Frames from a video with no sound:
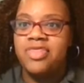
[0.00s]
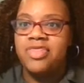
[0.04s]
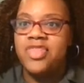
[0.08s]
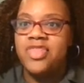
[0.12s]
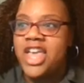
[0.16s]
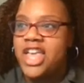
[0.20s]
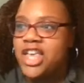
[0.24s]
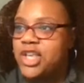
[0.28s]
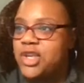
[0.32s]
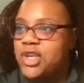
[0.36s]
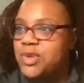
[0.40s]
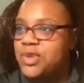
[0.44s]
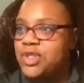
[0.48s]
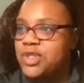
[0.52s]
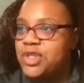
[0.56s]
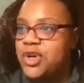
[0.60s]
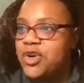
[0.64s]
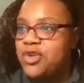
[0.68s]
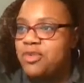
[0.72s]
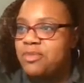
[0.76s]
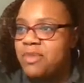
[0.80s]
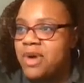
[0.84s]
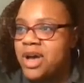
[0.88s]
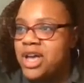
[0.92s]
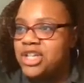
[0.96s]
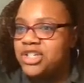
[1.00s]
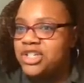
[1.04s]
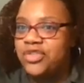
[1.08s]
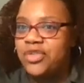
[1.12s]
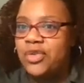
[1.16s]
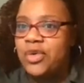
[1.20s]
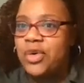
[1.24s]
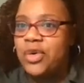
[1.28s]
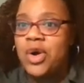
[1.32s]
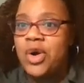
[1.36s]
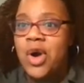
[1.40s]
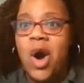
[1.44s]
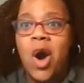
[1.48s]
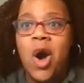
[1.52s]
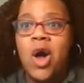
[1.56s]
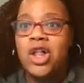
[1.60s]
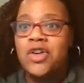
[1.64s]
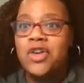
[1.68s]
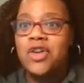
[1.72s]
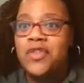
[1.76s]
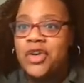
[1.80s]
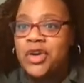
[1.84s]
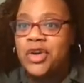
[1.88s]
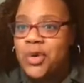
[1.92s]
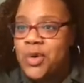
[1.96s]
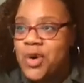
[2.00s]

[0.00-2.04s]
Thank you so much for all of your